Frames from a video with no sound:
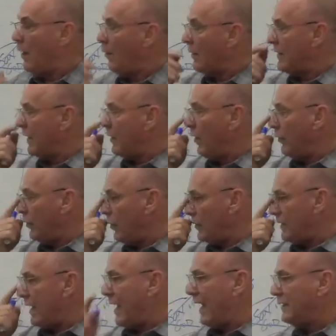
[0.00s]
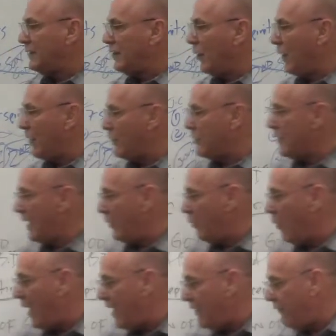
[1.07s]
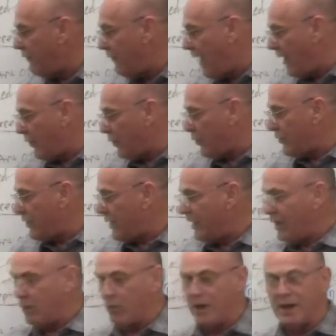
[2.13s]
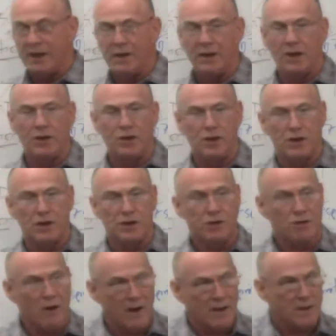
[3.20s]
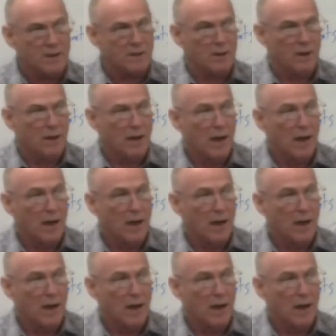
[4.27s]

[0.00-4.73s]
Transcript: what they don't do is they actually don't understand why the Father did what he did to Jesus Christ.